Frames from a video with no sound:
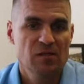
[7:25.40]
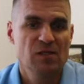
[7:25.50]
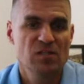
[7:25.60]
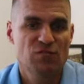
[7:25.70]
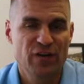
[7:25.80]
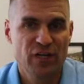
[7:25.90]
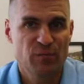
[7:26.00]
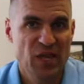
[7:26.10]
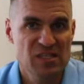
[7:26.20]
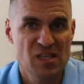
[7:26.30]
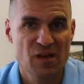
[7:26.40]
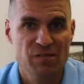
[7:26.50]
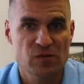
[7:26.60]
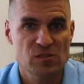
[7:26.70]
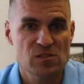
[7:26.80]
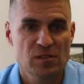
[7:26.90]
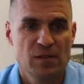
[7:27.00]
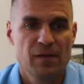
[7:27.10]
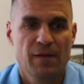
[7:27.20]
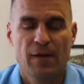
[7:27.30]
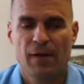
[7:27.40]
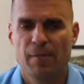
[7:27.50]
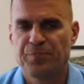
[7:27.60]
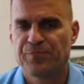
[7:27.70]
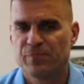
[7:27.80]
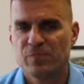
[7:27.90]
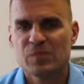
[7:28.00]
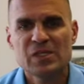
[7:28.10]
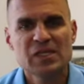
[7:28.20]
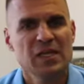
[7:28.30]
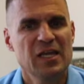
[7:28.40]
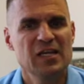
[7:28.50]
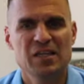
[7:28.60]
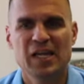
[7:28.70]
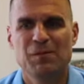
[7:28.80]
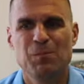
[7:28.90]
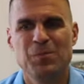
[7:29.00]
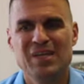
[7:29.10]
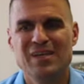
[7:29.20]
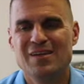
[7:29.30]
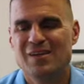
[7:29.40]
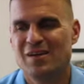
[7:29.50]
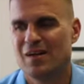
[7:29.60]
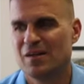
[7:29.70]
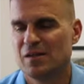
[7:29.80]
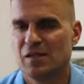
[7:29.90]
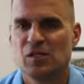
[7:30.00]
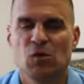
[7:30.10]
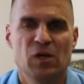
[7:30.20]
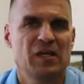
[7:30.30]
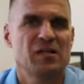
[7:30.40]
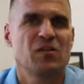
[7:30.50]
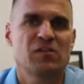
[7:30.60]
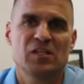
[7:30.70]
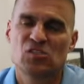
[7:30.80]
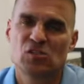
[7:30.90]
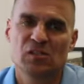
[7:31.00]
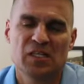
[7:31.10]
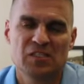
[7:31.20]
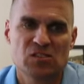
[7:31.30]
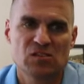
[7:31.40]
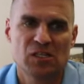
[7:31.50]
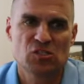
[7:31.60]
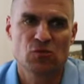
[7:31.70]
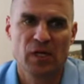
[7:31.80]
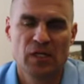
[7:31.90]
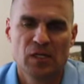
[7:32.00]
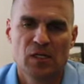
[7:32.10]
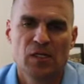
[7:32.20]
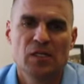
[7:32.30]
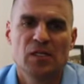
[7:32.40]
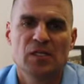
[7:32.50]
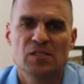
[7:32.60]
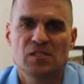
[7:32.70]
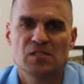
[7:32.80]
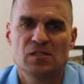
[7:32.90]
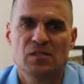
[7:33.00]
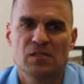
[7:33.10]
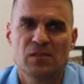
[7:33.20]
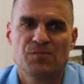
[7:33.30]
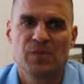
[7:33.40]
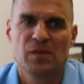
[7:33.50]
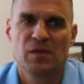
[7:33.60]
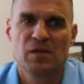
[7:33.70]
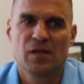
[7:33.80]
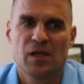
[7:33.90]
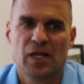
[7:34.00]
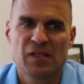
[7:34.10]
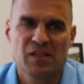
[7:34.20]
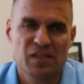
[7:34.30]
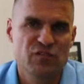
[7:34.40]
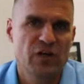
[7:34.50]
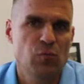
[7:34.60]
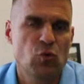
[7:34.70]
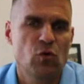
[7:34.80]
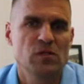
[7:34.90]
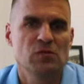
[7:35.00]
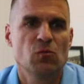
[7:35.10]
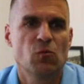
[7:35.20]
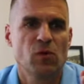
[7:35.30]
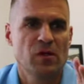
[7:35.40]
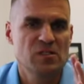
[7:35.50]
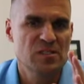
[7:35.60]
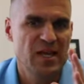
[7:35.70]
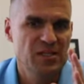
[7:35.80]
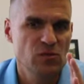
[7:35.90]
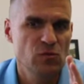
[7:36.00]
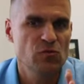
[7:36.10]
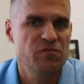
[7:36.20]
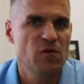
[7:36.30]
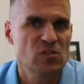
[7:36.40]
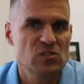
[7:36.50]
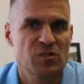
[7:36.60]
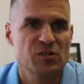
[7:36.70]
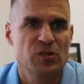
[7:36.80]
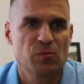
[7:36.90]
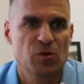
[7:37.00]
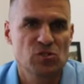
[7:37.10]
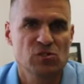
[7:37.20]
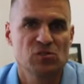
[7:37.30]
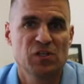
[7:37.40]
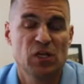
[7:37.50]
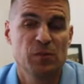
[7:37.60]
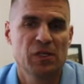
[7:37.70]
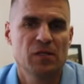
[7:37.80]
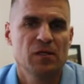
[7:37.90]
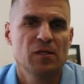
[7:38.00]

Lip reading: these varied paced efforts. And another thing that's great is, and I think is very important, is that you focus on your personal development.